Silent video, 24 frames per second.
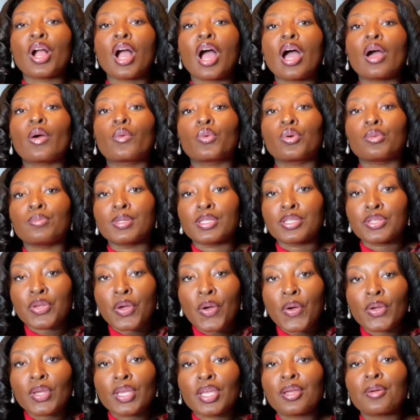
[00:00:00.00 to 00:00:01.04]
I will be
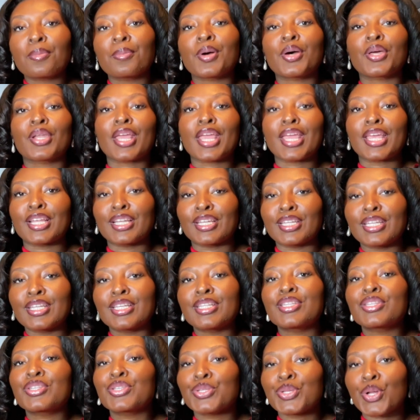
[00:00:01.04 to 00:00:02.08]
talking about a Lean
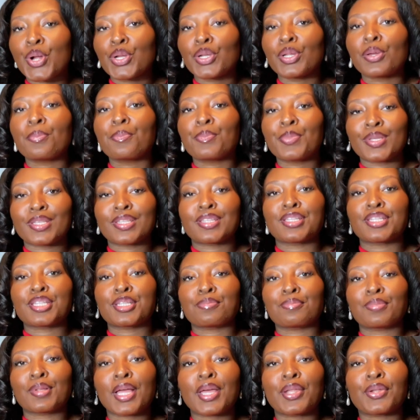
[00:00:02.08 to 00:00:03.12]
Startup Business
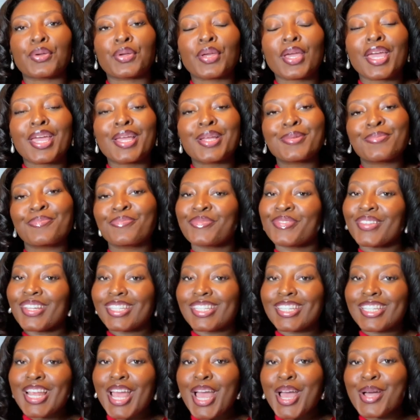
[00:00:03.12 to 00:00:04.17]
Plan. Okay,
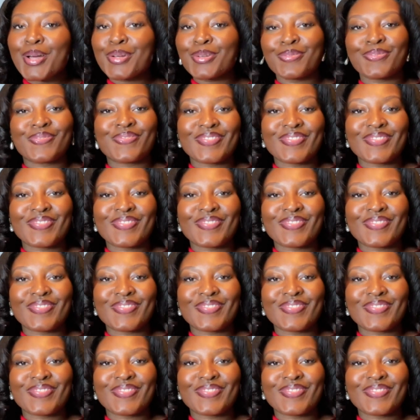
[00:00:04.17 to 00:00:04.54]
ciao.